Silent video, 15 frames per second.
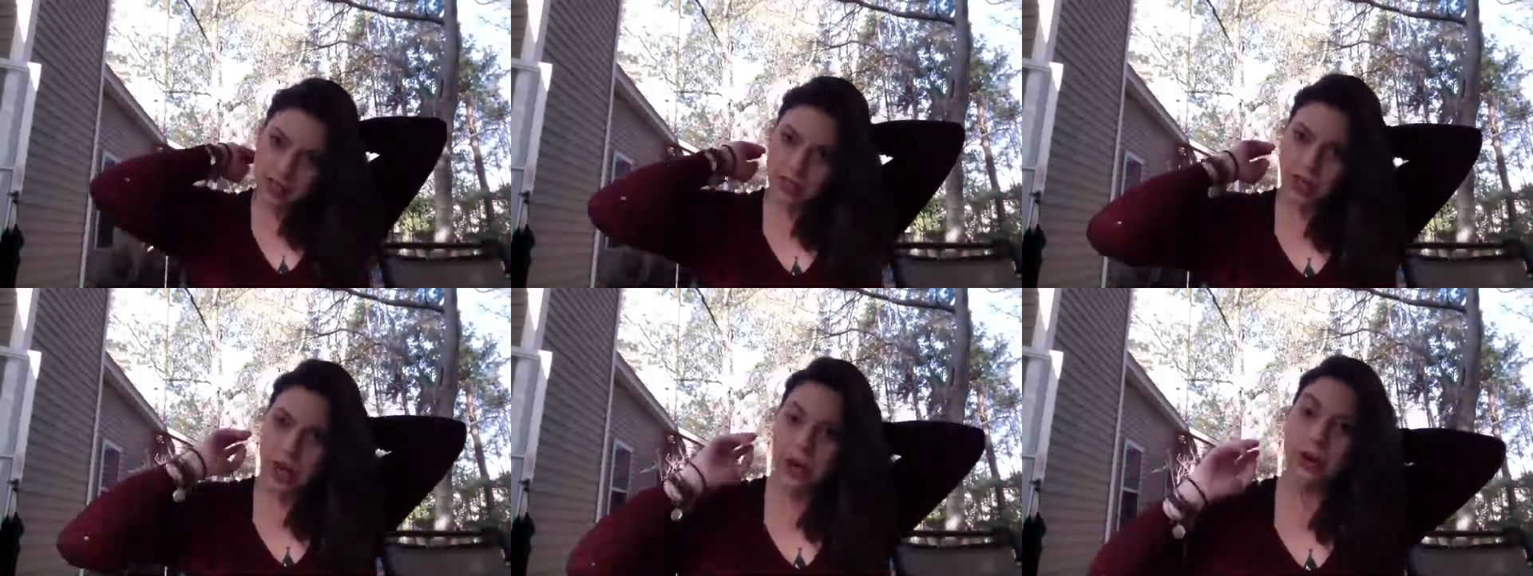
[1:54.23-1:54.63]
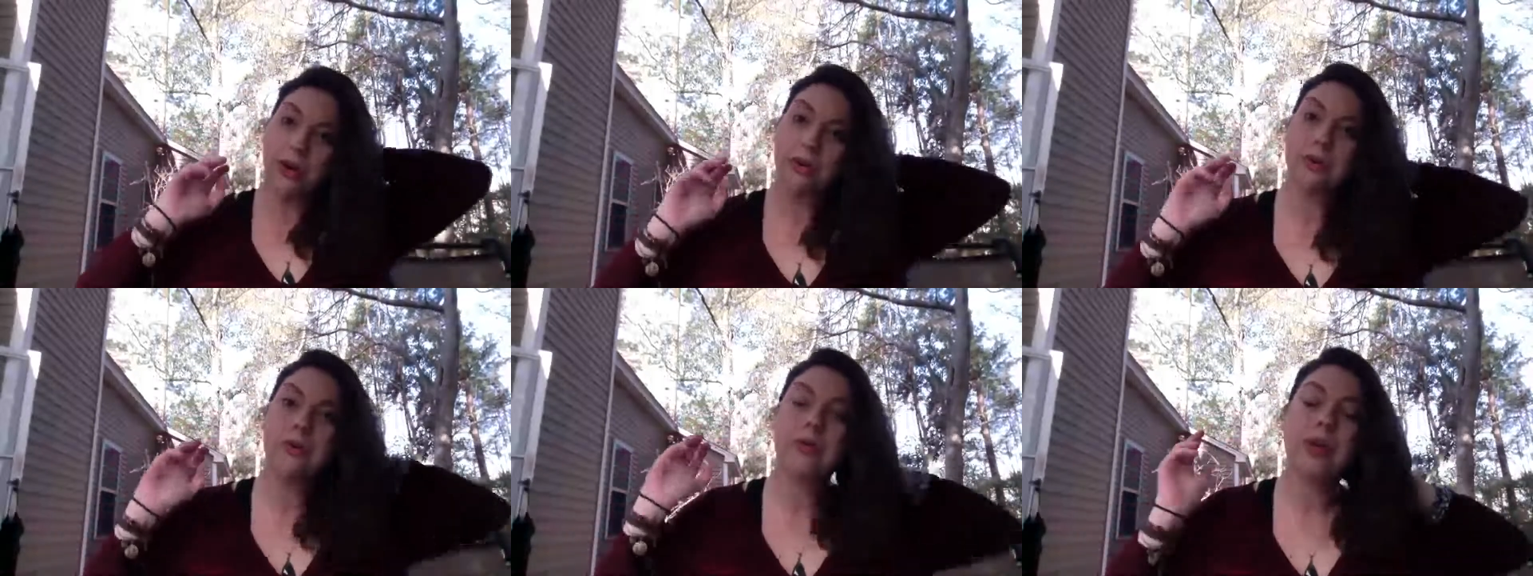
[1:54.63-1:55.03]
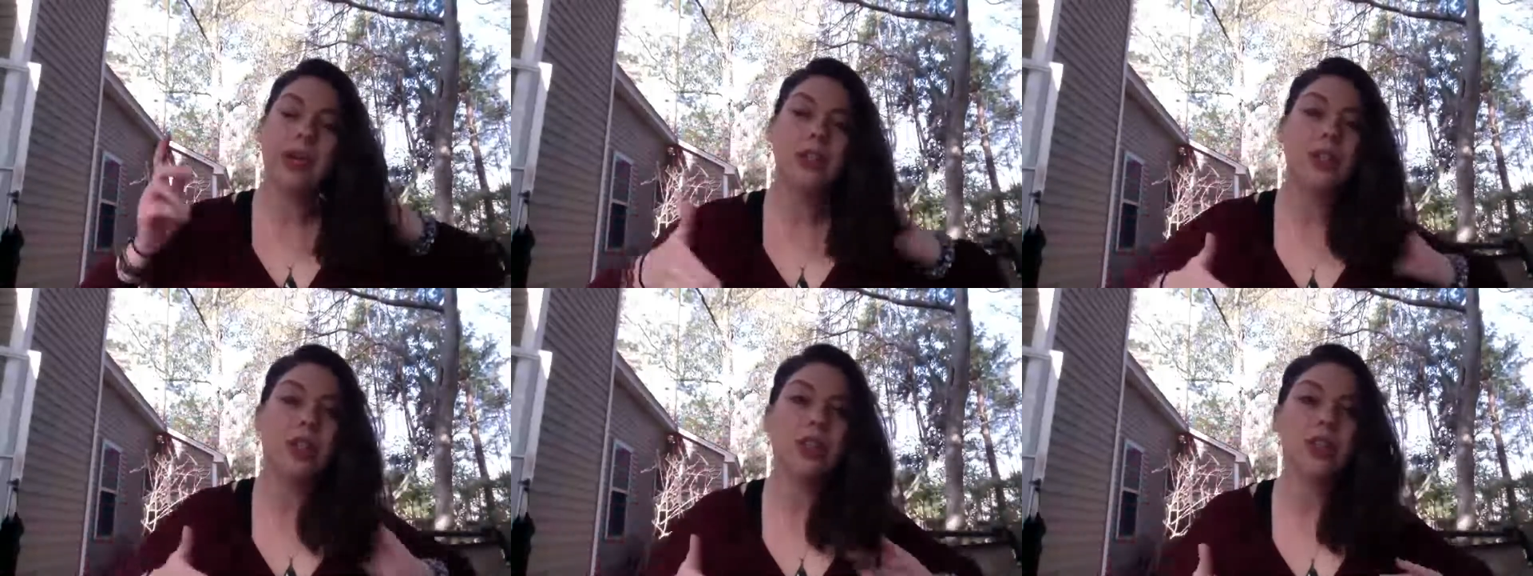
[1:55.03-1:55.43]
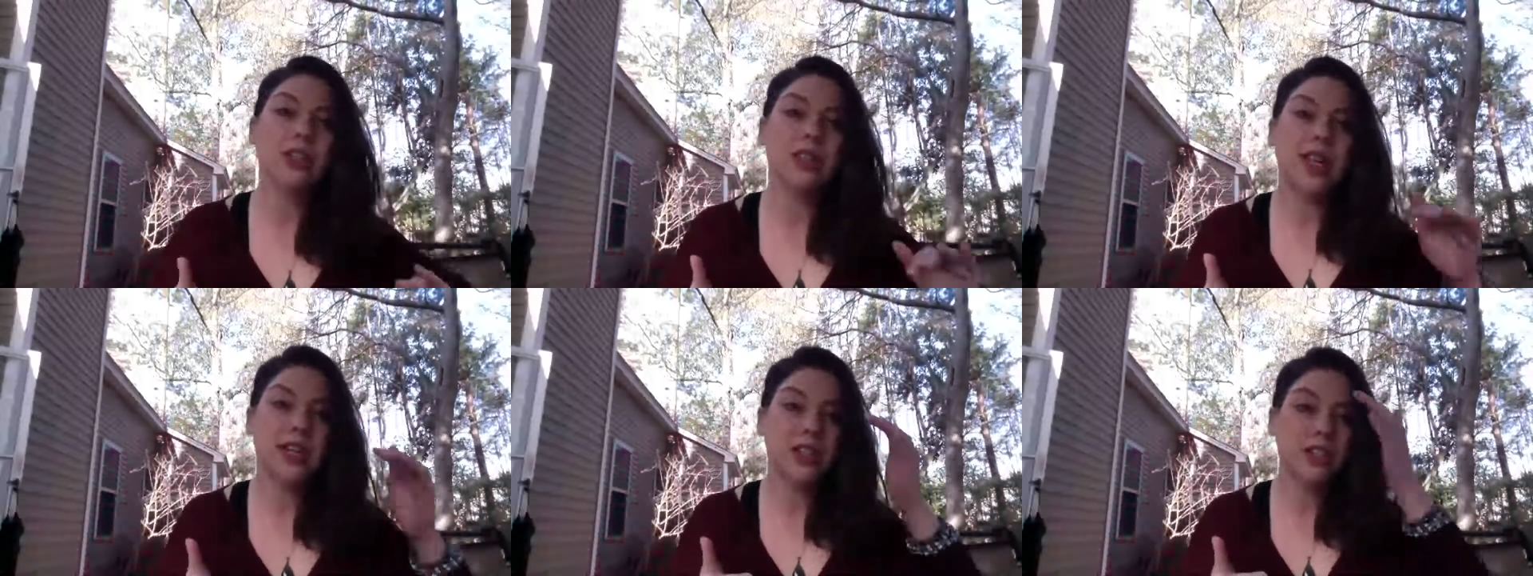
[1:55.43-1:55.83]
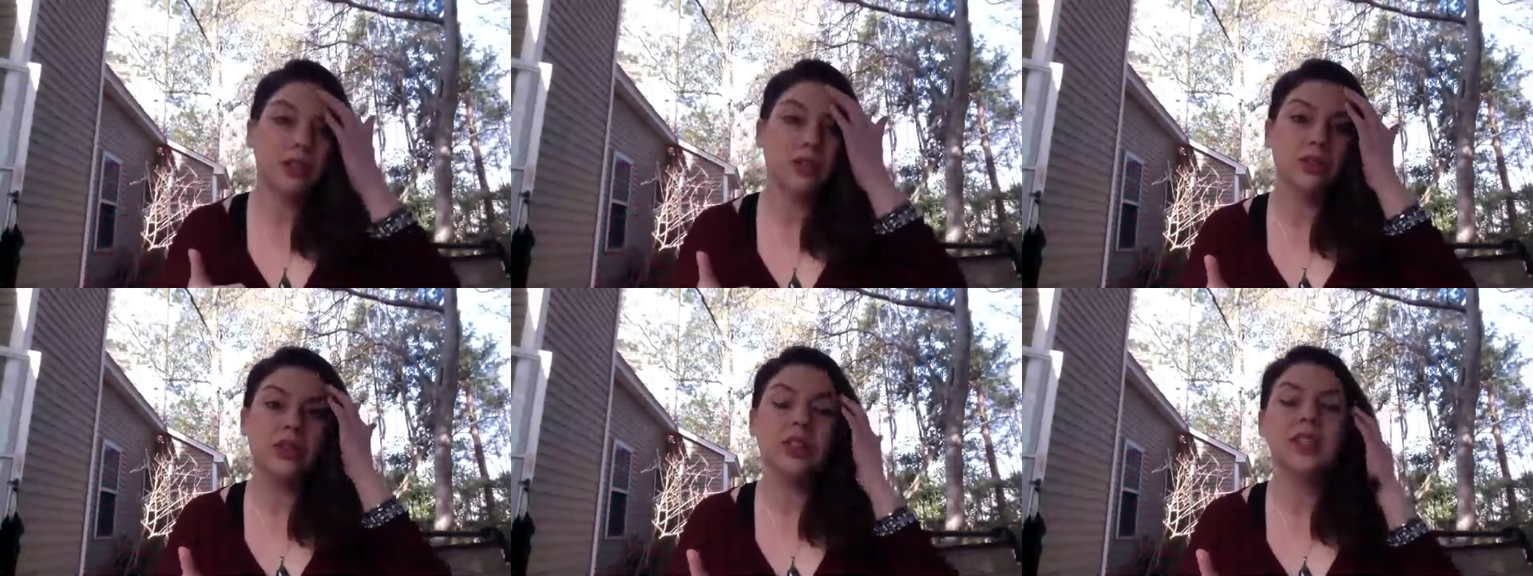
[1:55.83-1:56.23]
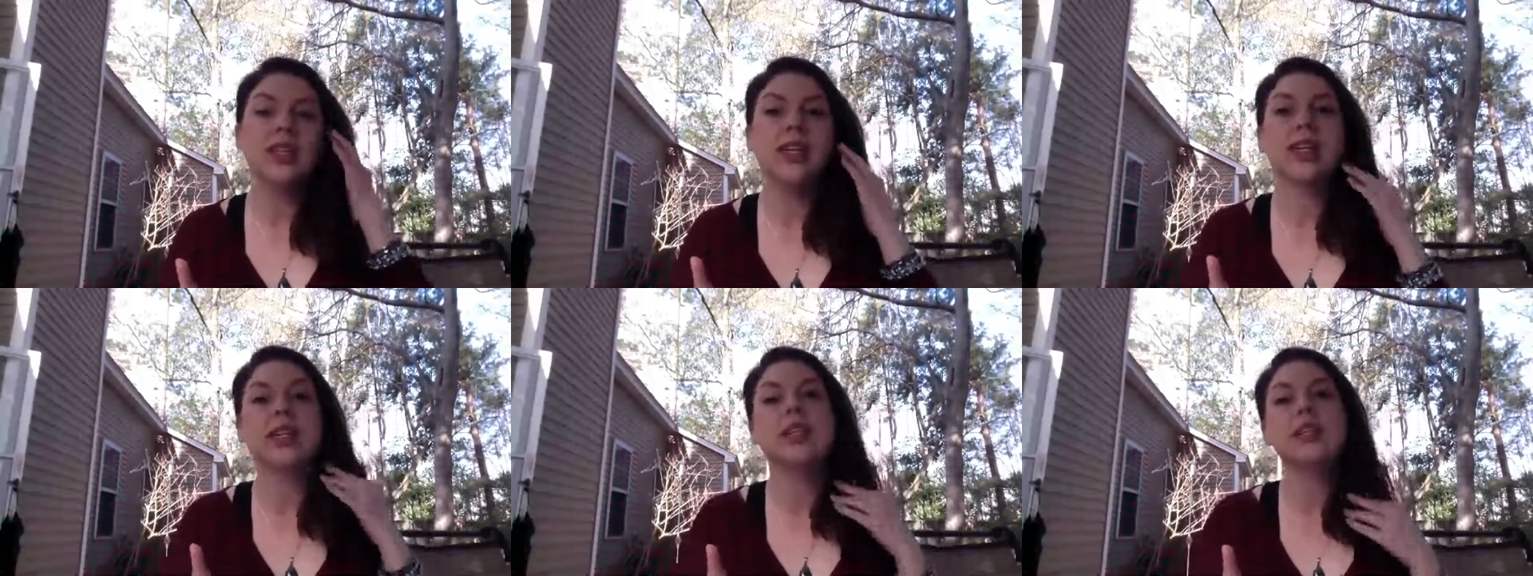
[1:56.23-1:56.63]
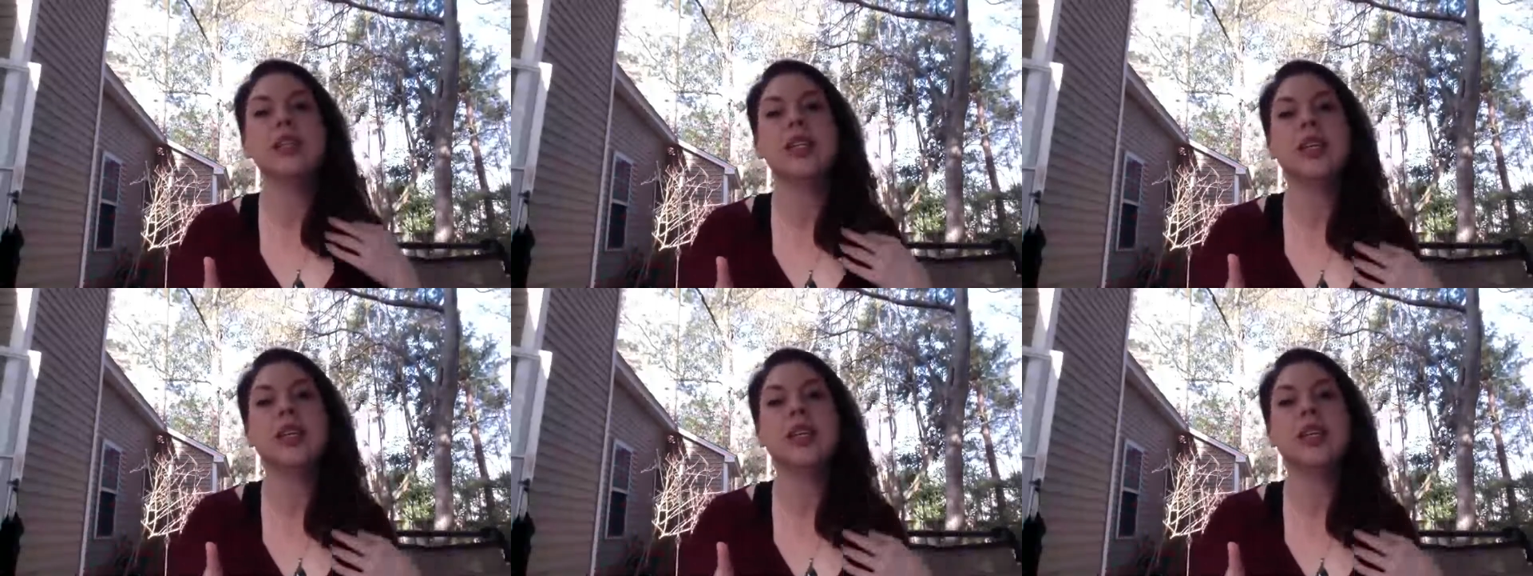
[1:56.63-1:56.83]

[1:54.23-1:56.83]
So make sure you stay tuned to the end